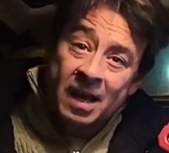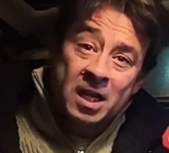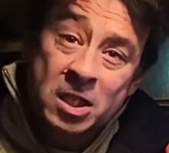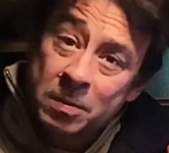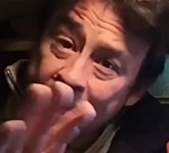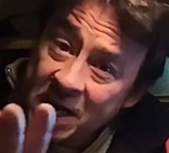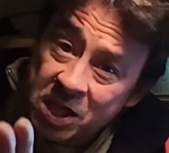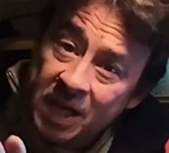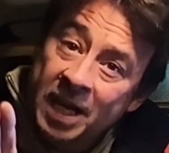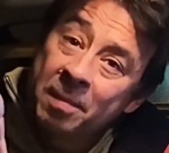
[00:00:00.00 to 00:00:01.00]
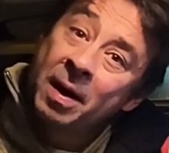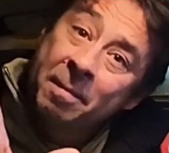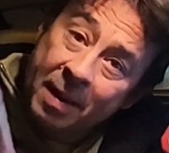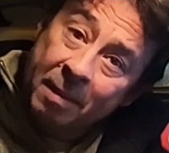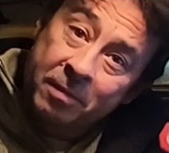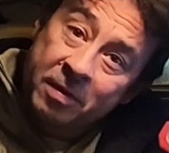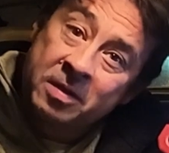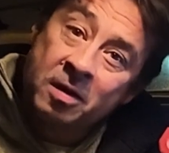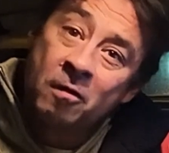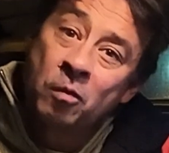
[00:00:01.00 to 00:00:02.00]
especially my
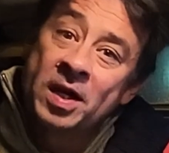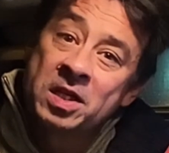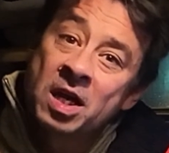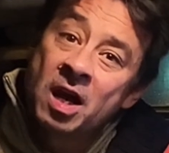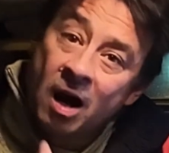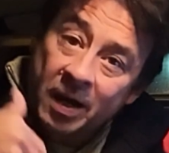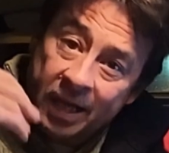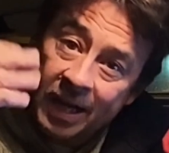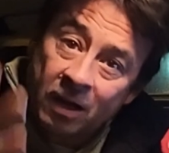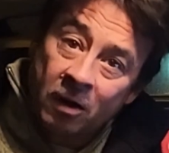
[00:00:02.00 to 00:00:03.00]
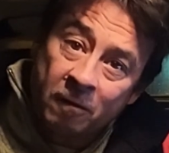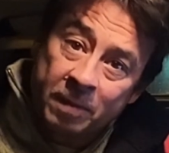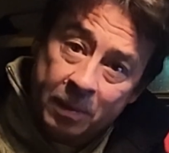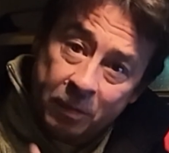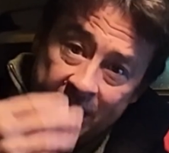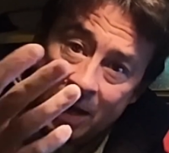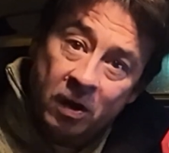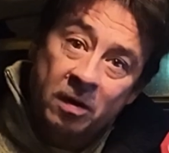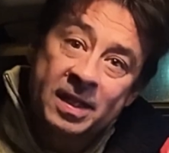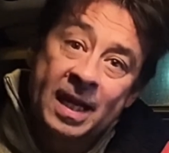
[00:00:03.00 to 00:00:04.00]
members, of which I'm getting a lot of people now
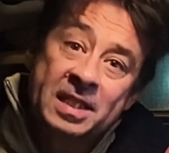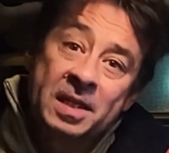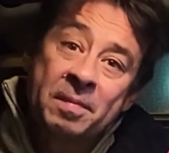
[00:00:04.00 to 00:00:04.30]
contacting